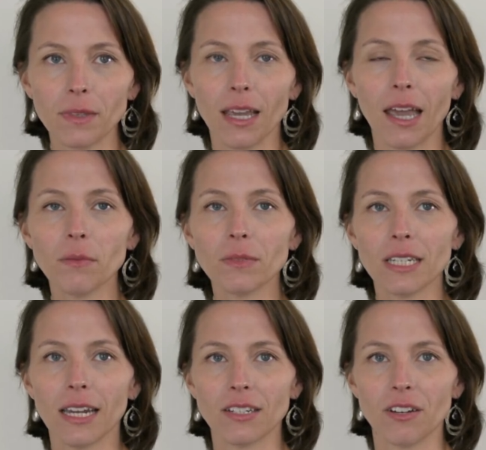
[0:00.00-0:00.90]

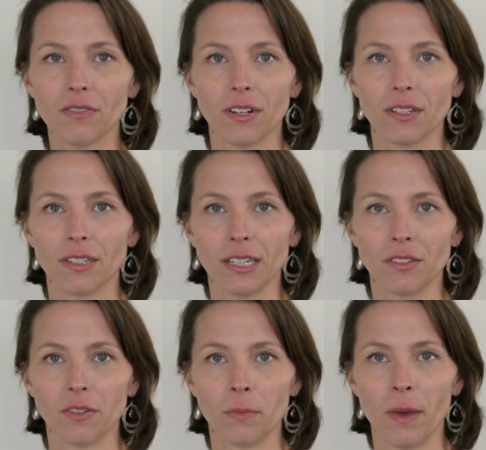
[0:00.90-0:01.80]
MTHFR
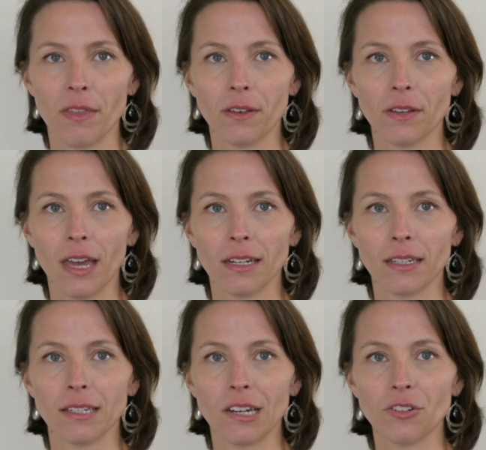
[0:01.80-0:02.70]
stands for methyl N
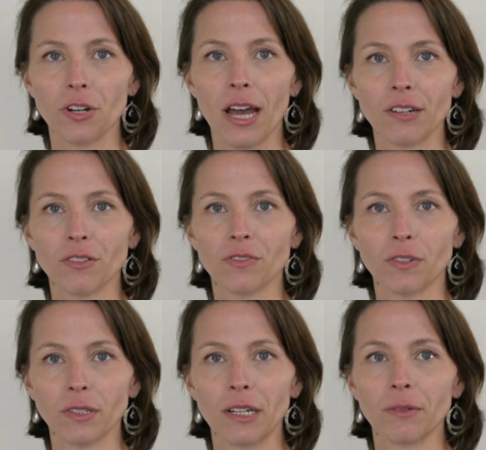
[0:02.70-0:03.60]

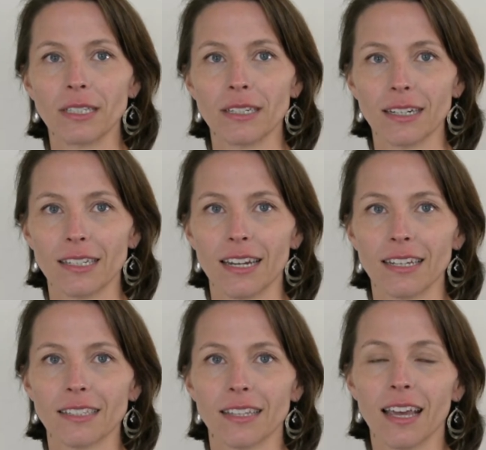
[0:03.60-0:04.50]
tetrahydrofolate
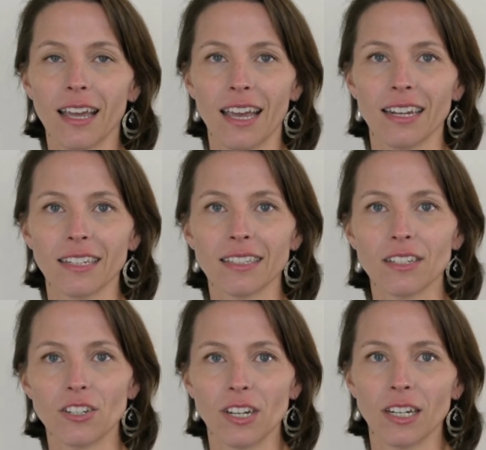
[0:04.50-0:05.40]
reductase, and it's a
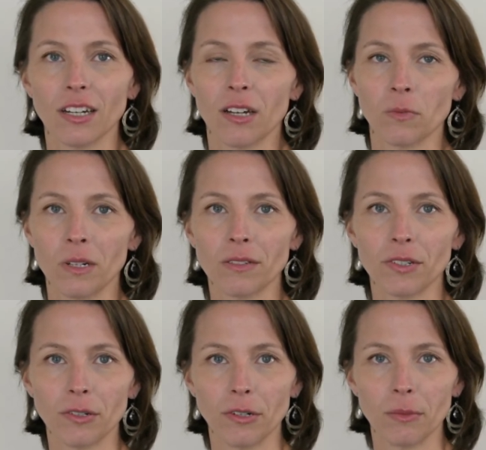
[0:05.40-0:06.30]
gene on one of
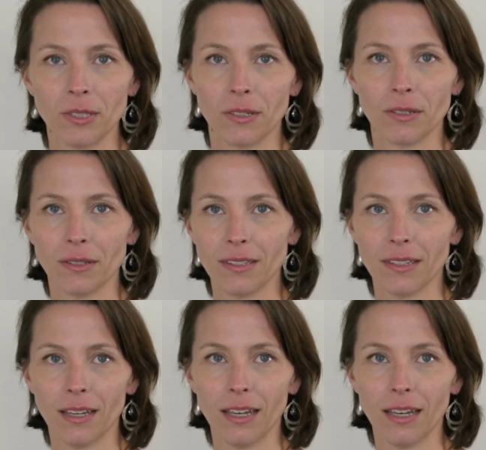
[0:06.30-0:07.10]
your chromosomes.